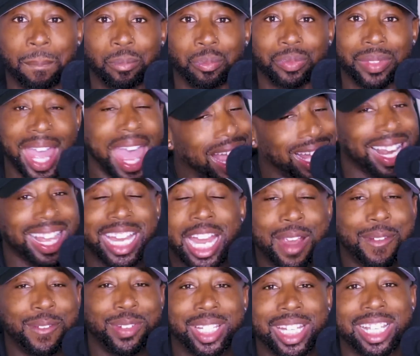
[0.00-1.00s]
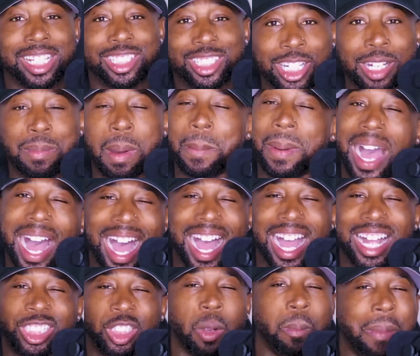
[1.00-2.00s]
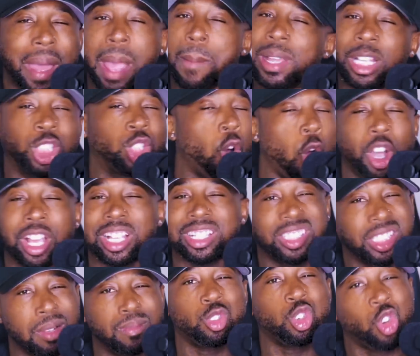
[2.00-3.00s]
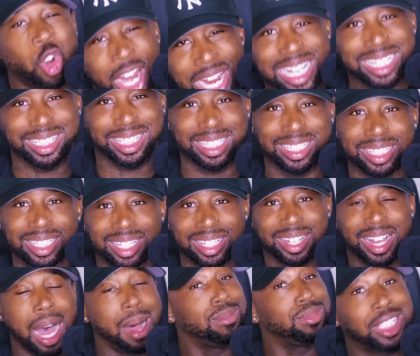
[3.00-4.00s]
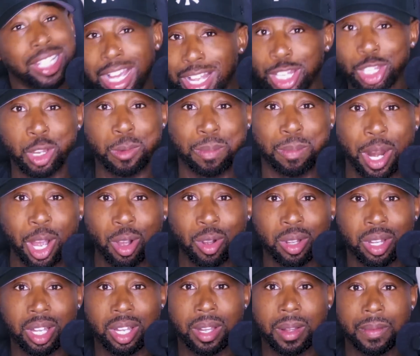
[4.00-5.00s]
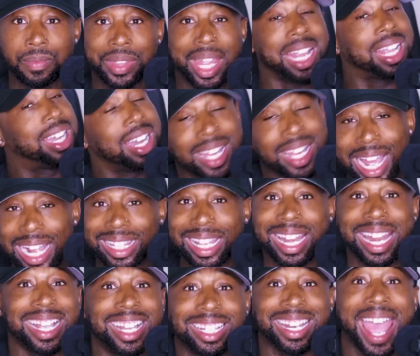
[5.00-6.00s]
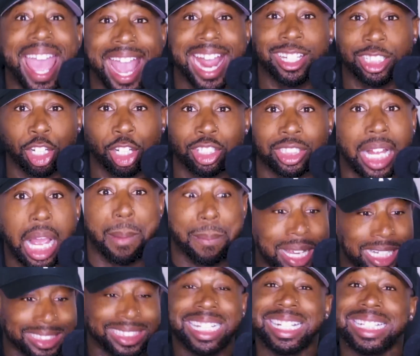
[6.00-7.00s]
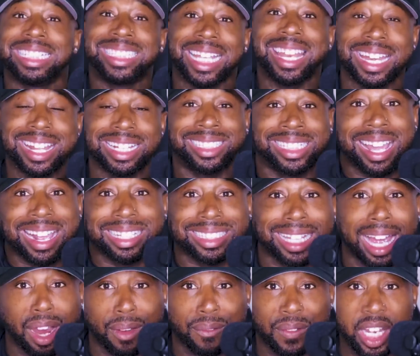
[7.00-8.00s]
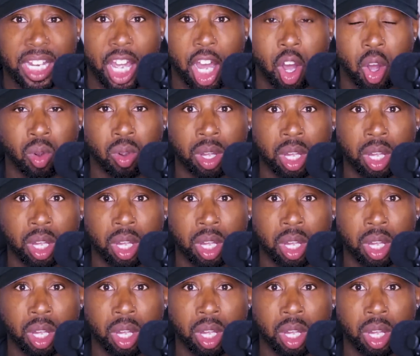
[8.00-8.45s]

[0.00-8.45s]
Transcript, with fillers: act like everything is good, but behind your back be talking something crazy. I'm telling you, bro. They good at that. They good actors. I mean, she said in the TikTok video.